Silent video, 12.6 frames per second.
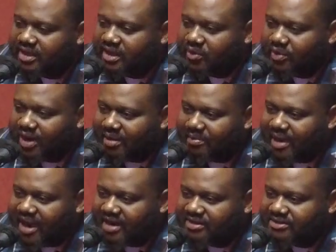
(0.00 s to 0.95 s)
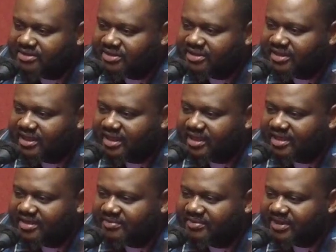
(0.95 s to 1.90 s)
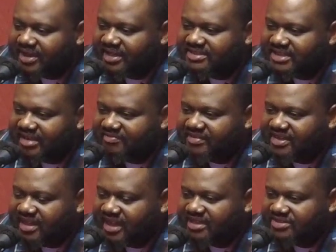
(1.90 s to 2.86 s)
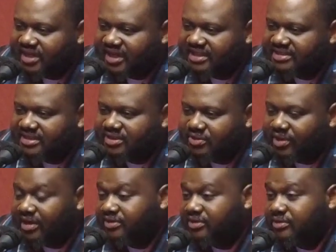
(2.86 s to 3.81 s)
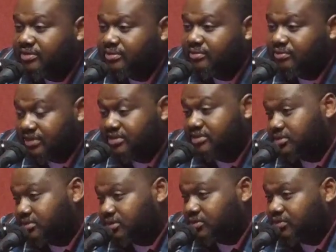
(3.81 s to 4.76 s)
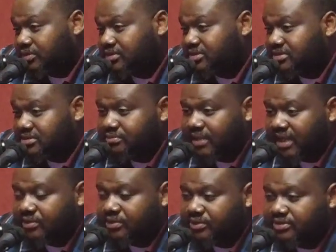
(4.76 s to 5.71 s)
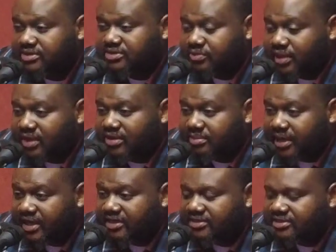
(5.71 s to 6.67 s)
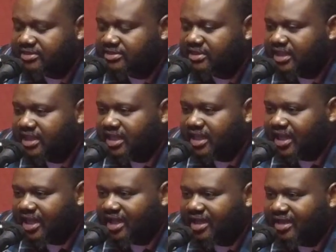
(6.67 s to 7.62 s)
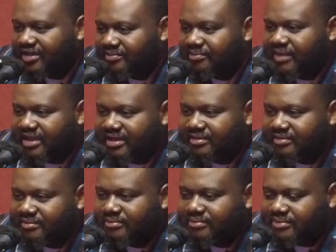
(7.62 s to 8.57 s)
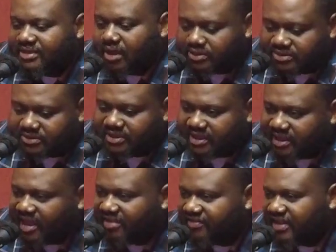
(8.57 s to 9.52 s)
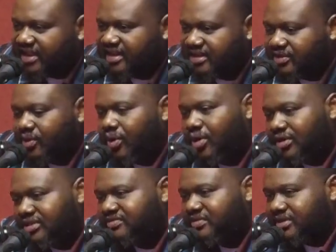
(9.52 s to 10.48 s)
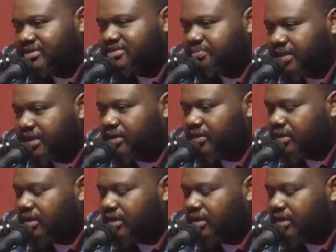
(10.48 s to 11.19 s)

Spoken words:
where I monitored their HIV contracts throughout the Region 2, which is Baton Rouge and surrounding parishes. I also did Lafayette in New Orleans for a spell